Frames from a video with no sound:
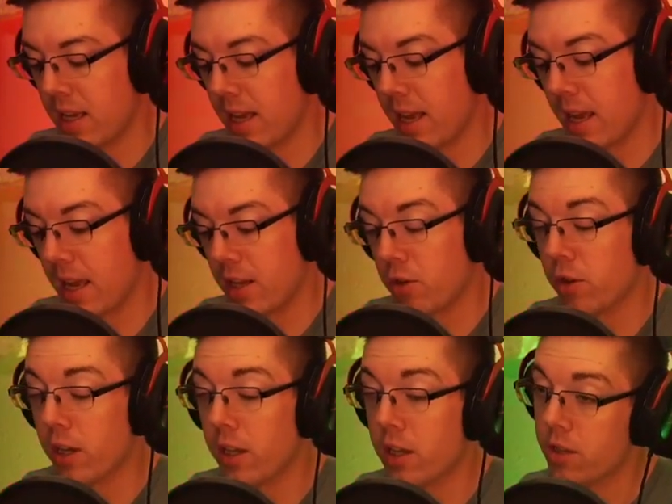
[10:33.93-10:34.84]
and you
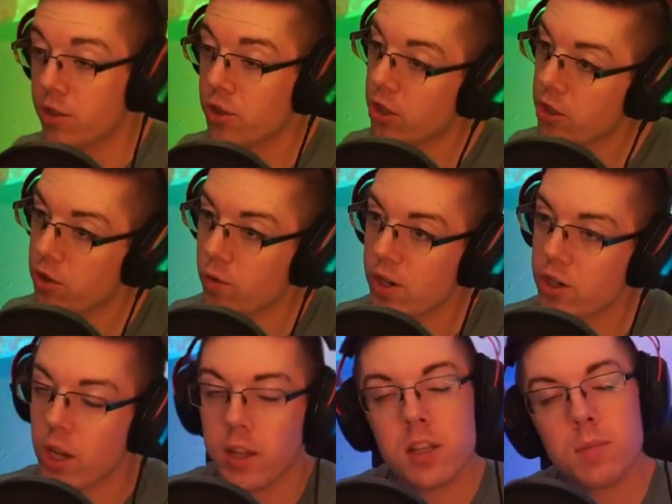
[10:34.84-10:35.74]
can start to
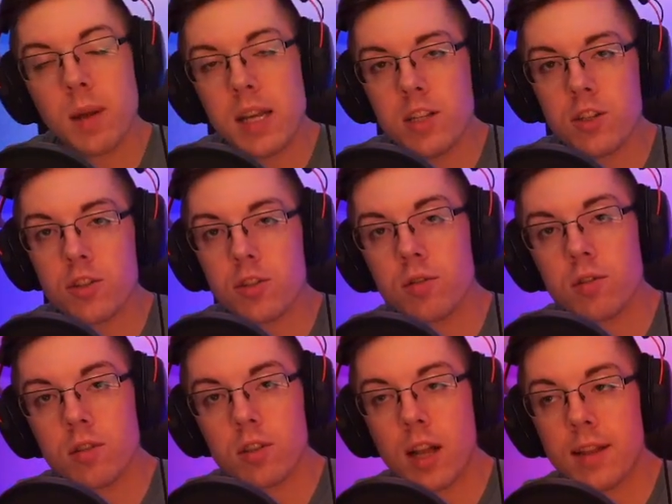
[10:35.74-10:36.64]
3-shot these bases.
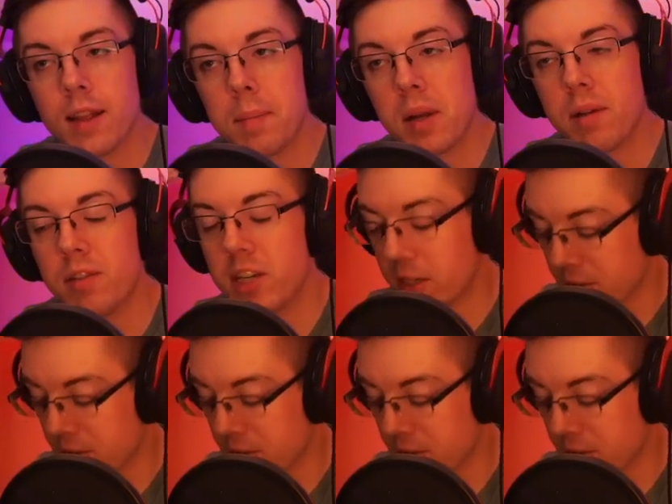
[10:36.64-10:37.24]
It's not that big of a deal.